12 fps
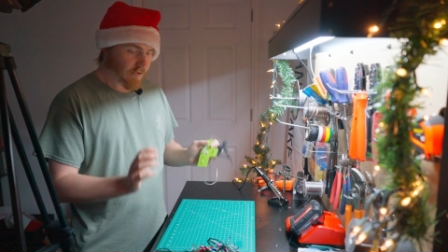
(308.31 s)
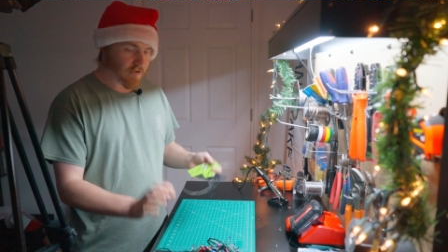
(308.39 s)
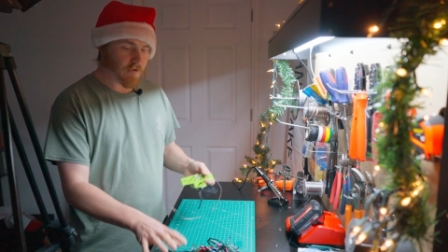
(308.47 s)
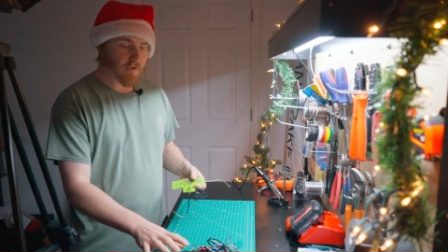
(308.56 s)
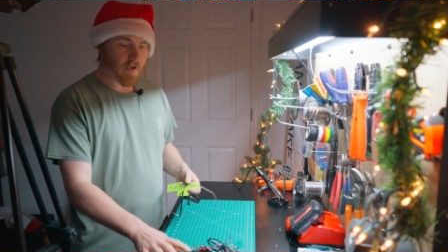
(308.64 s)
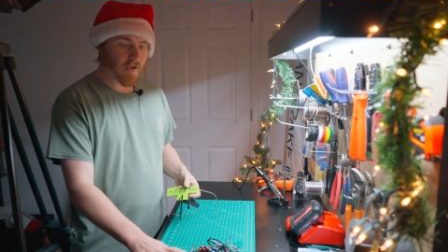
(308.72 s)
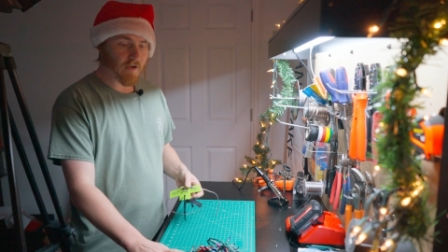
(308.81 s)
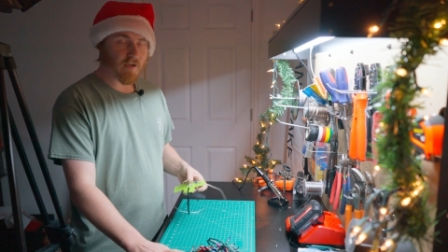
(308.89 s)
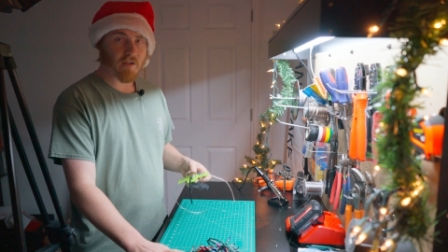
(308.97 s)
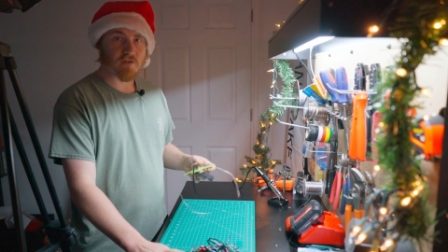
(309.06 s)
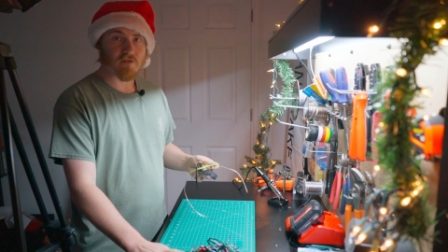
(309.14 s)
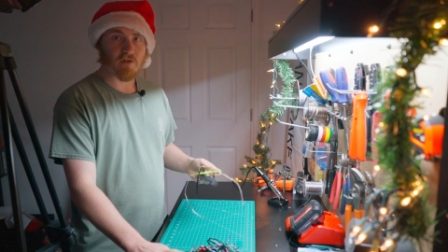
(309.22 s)
let's go ahead
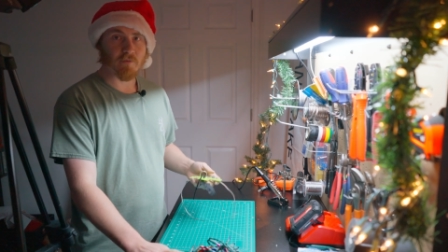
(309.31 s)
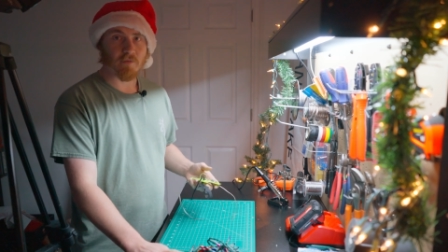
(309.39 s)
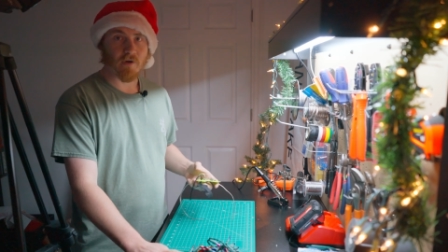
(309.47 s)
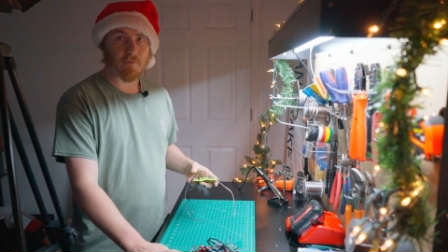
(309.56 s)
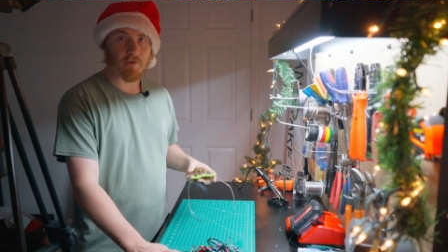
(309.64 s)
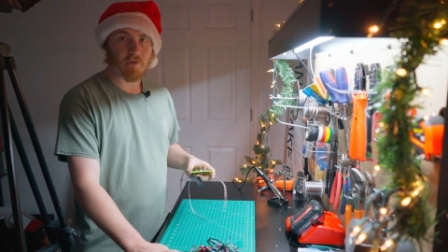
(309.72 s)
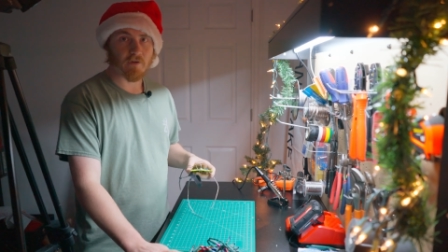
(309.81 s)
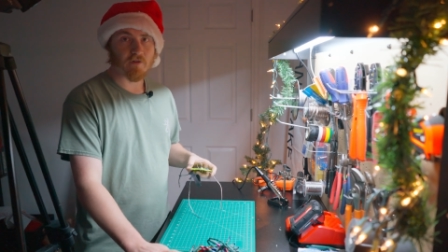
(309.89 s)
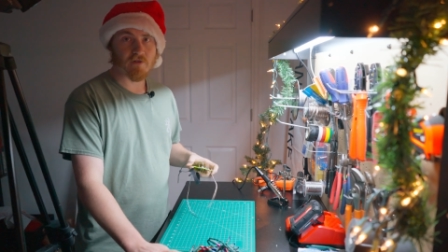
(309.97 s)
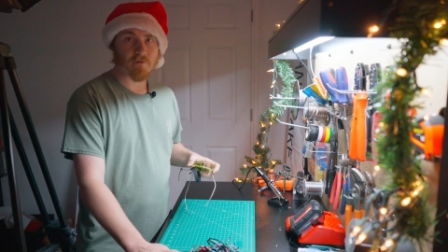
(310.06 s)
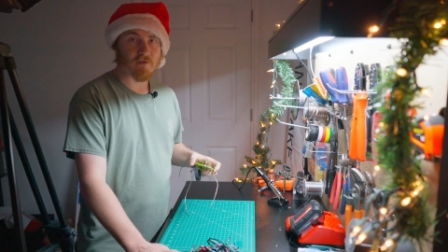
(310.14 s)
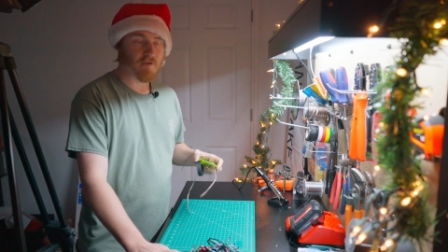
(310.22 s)
and start prepping the
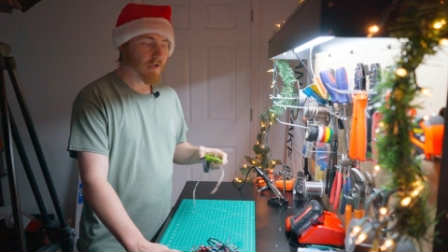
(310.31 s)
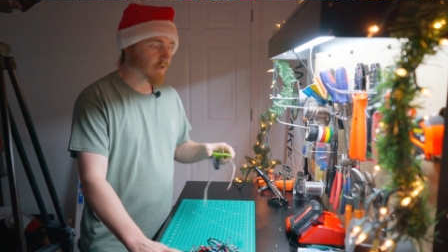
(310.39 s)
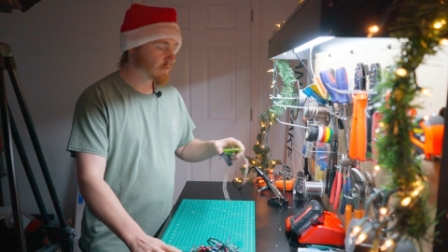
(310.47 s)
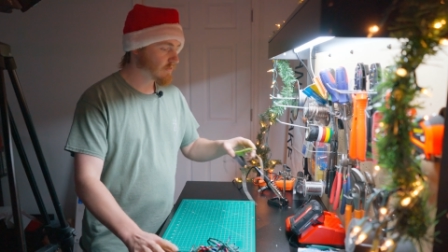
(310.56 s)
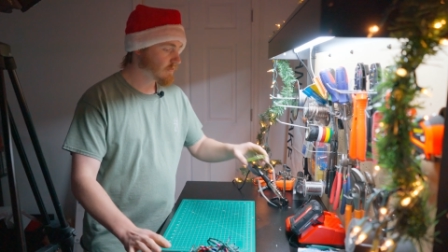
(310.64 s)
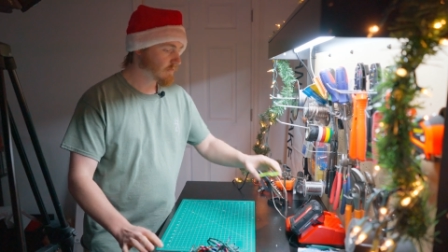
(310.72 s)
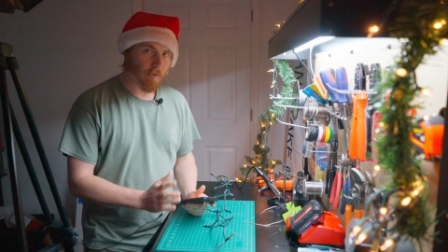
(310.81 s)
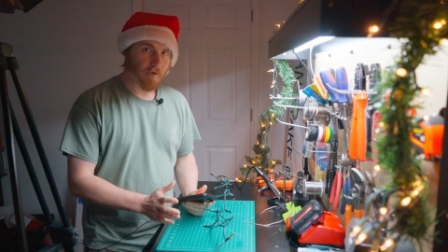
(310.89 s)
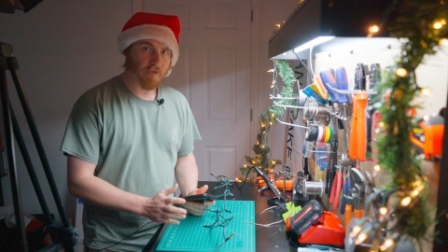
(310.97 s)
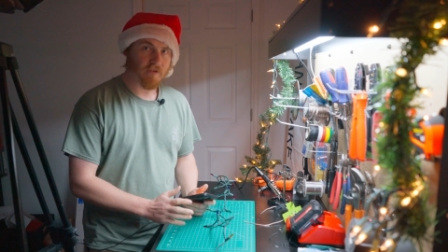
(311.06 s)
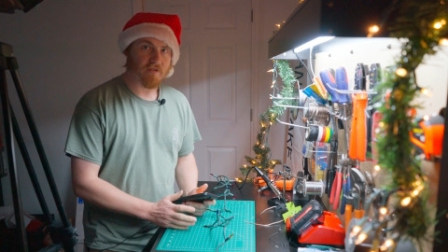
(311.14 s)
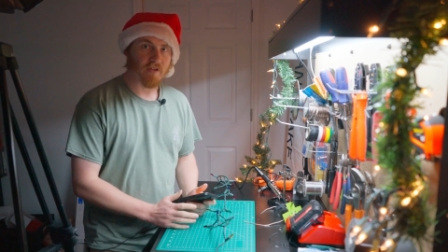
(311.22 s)
Christmas lights. I
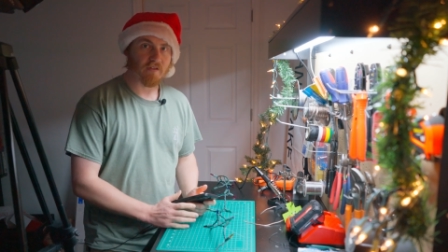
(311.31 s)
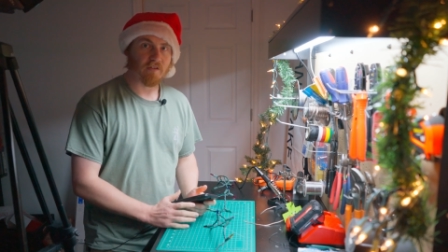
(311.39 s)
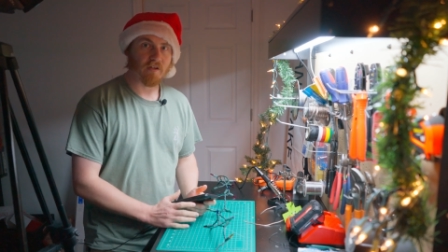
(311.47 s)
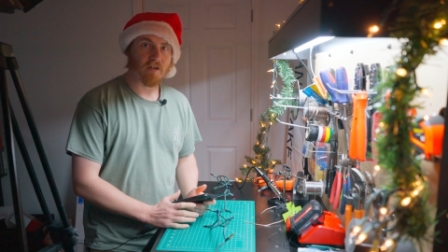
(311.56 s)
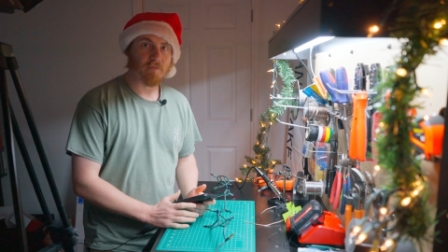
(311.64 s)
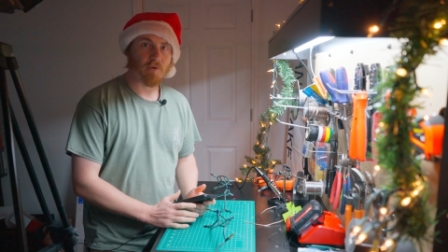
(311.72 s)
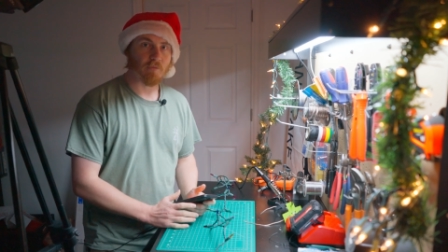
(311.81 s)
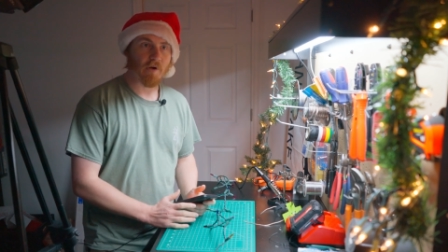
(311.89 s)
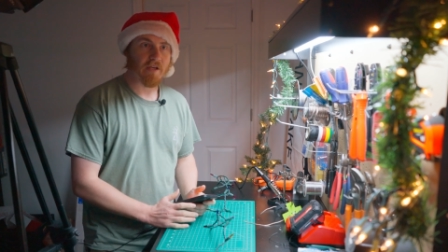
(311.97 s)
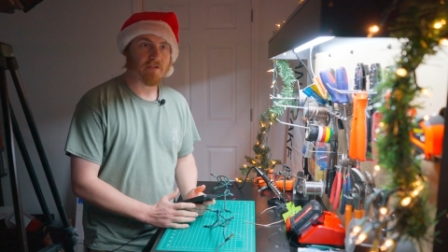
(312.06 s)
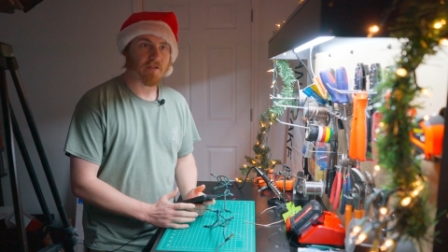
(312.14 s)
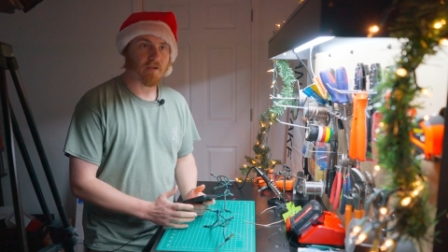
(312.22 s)
want this antenna to be
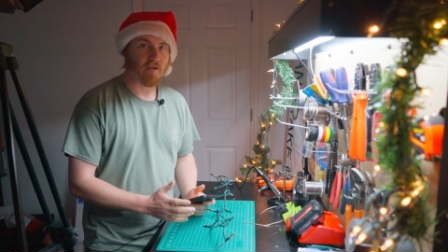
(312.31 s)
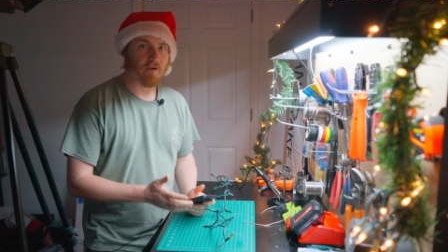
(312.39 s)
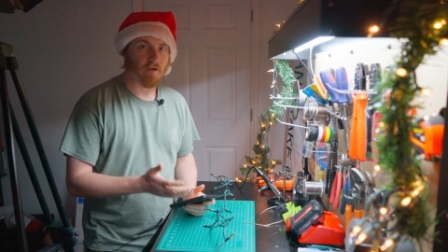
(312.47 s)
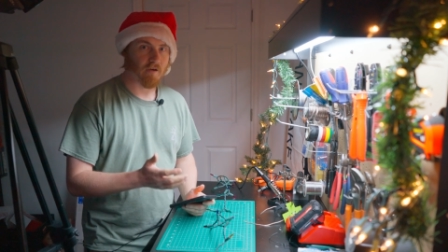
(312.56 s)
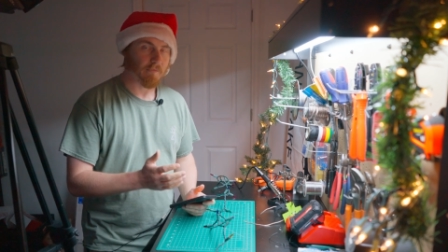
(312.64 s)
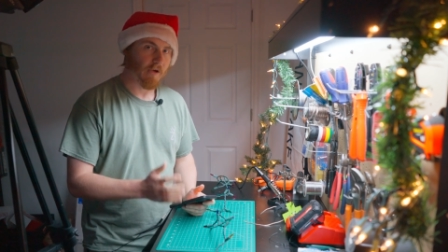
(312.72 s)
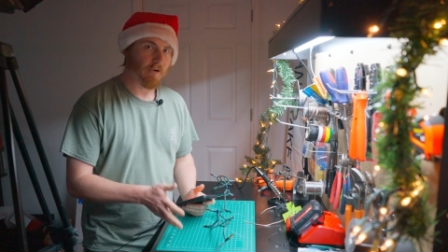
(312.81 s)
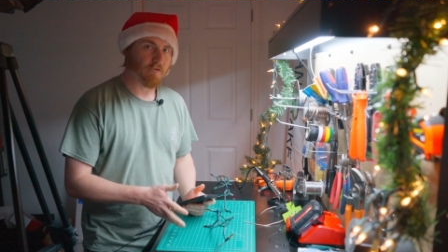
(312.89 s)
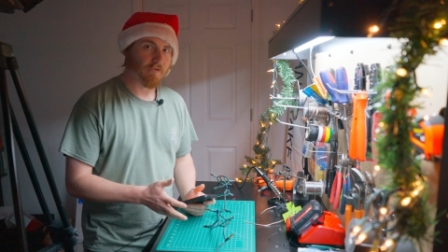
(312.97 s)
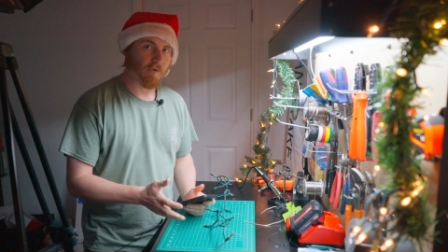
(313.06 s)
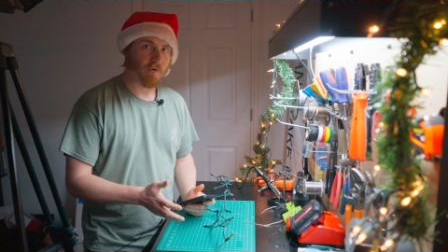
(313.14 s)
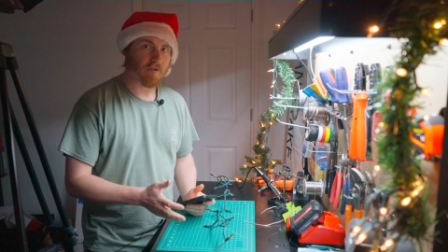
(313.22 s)
resonant on about
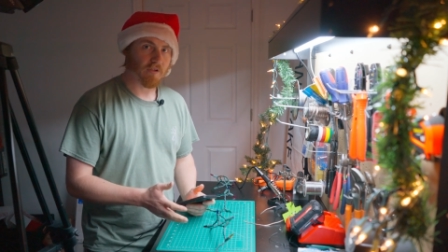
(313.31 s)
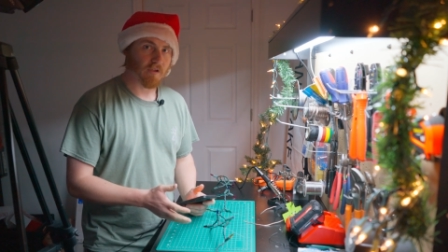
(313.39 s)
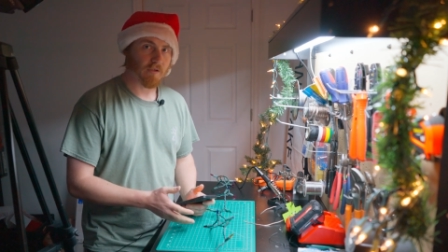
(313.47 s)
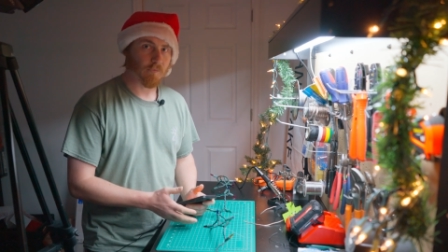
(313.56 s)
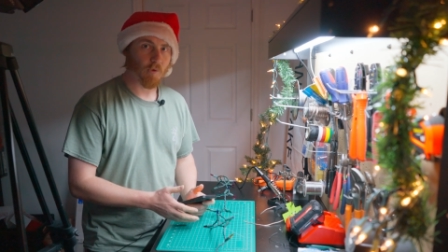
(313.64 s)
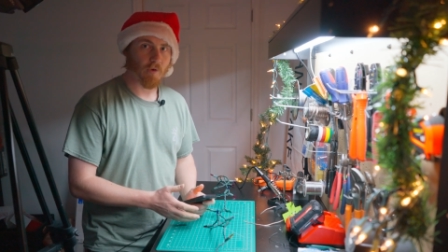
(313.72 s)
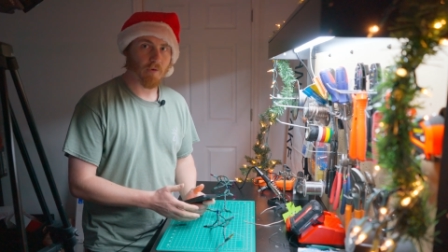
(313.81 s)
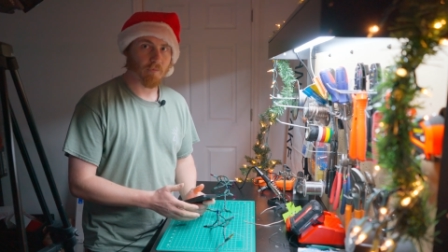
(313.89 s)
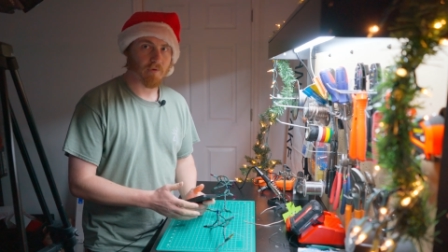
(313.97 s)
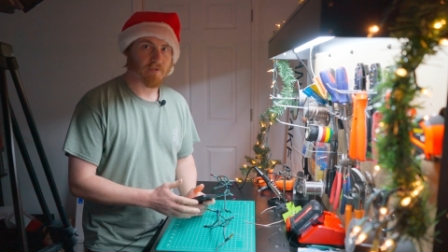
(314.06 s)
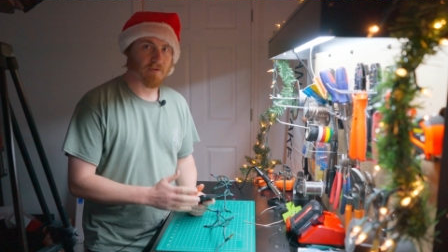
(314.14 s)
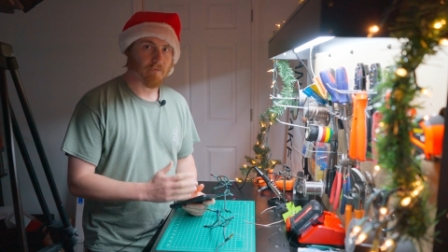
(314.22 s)
fourteen point
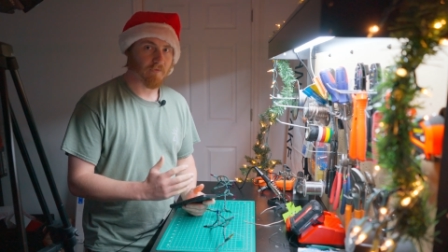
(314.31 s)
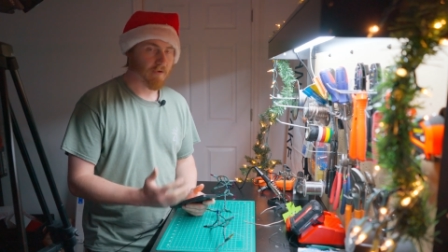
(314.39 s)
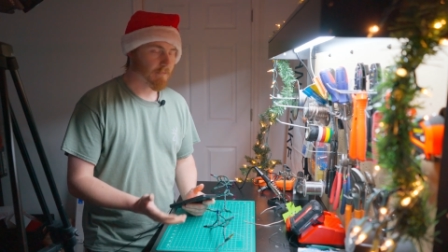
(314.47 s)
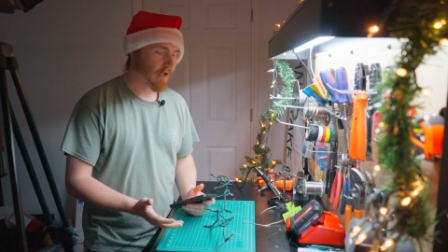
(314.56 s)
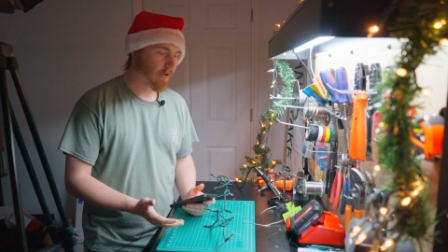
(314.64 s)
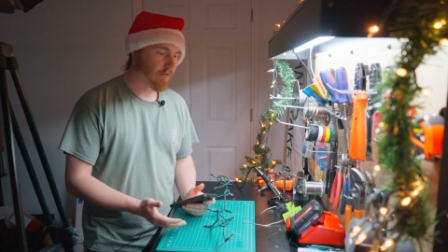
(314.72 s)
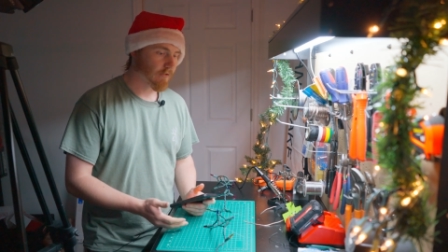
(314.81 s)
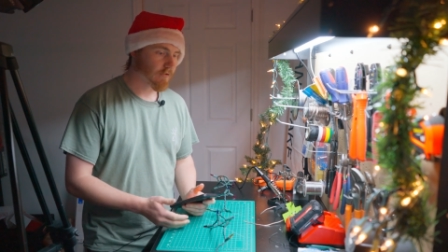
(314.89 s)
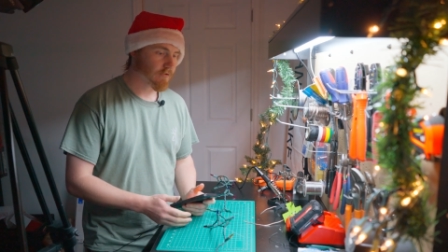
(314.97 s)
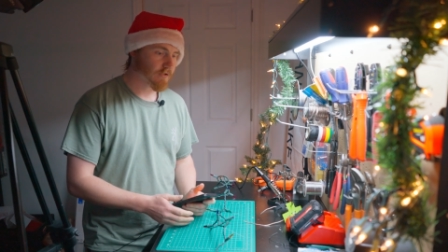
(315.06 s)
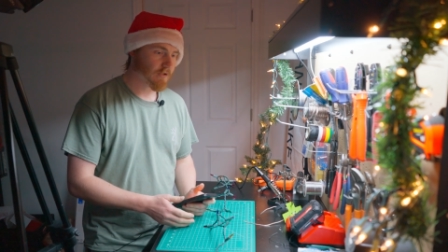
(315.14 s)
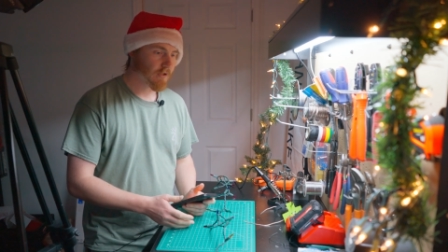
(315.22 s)
one seven five
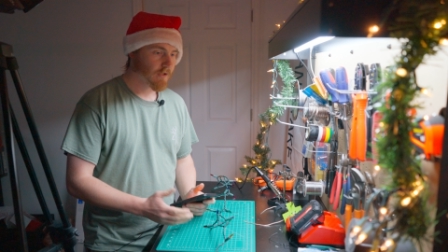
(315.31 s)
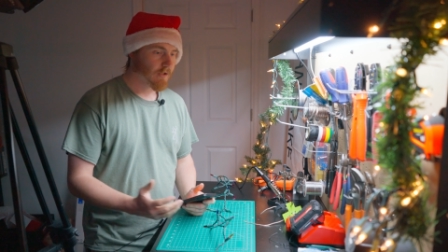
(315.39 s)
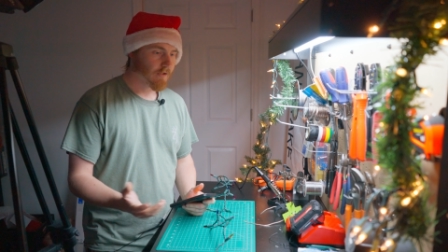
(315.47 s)
megahertz.